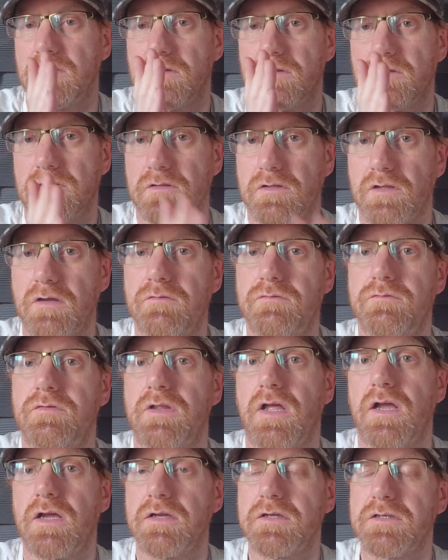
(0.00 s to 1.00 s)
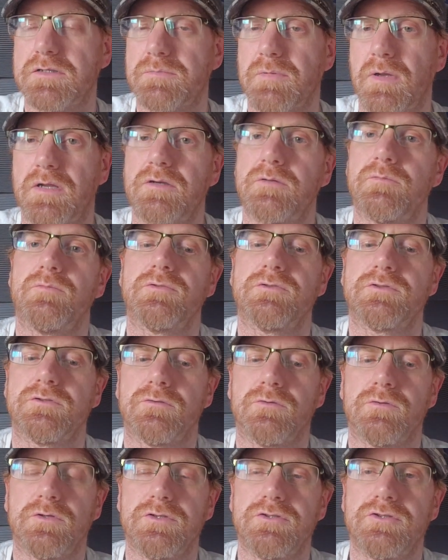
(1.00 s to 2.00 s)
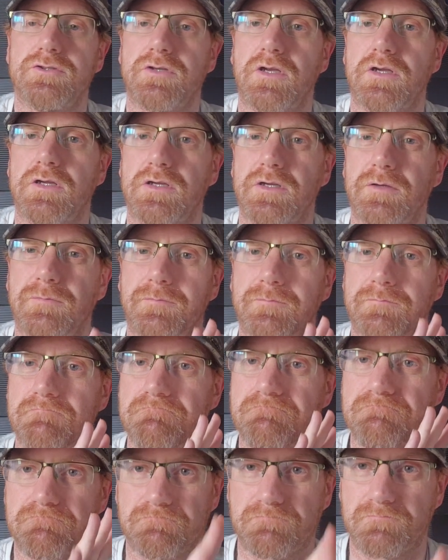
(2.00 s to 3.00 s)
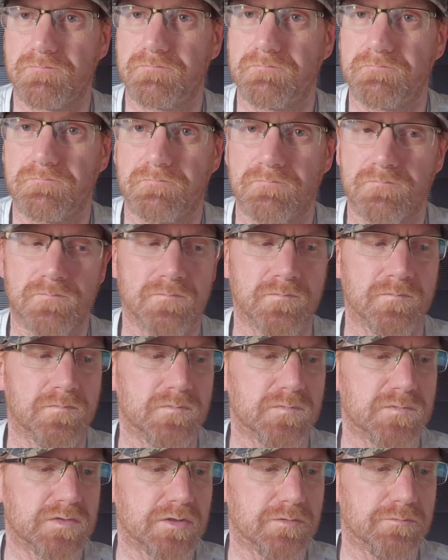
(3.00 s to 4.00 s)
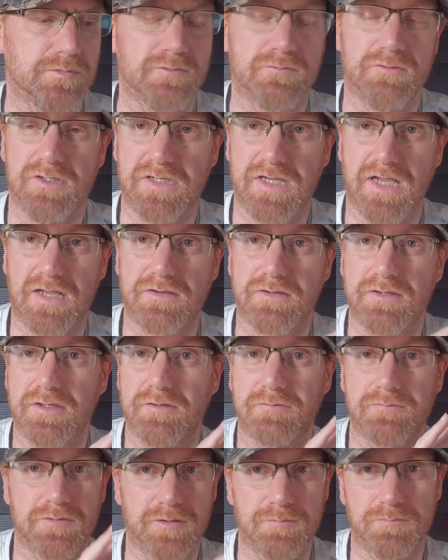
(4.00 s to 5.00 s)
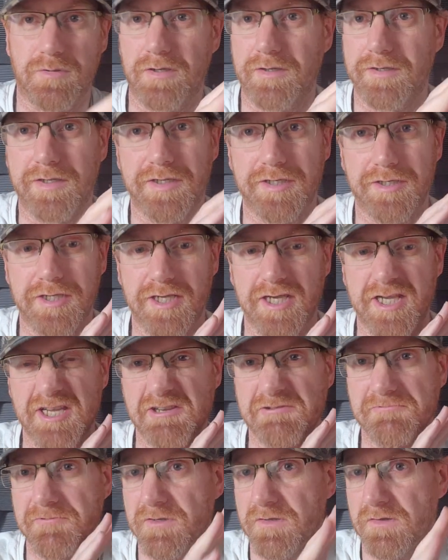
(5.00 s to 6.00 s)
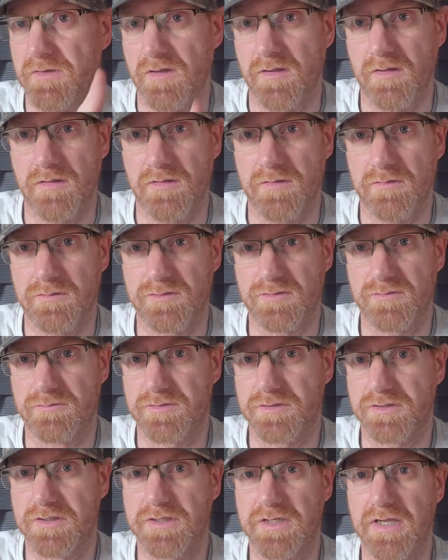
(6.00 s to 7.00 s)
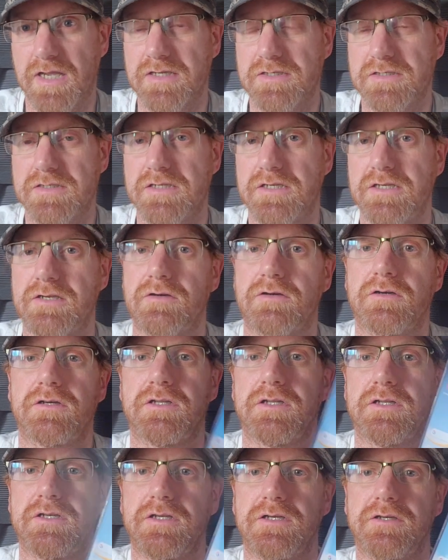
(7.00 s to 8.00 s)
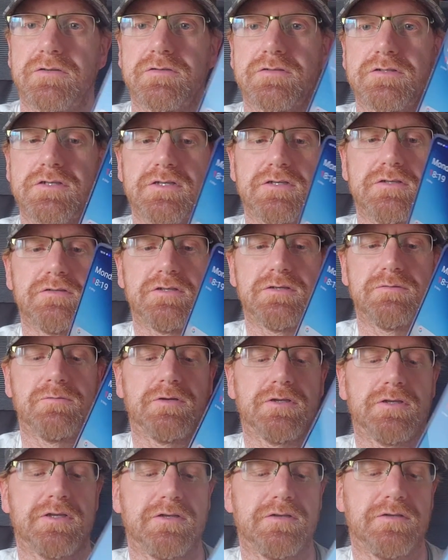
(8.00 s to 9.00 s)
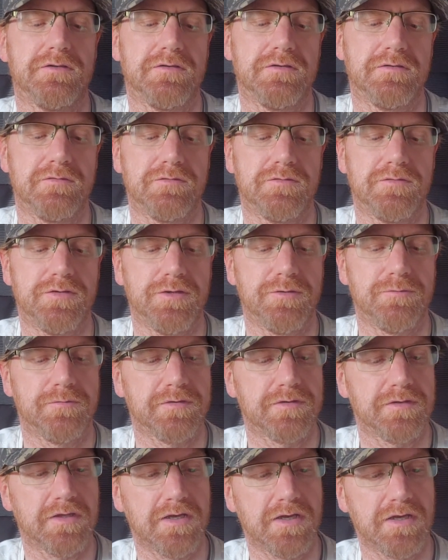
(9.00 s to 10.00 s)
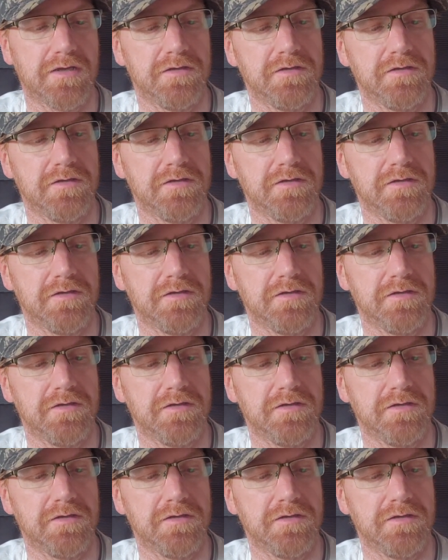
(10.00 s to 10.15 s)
Love that expandable storage. It's going to be really handy. I'm going to bung in a 200 gig SD card in here, see what I can do with that.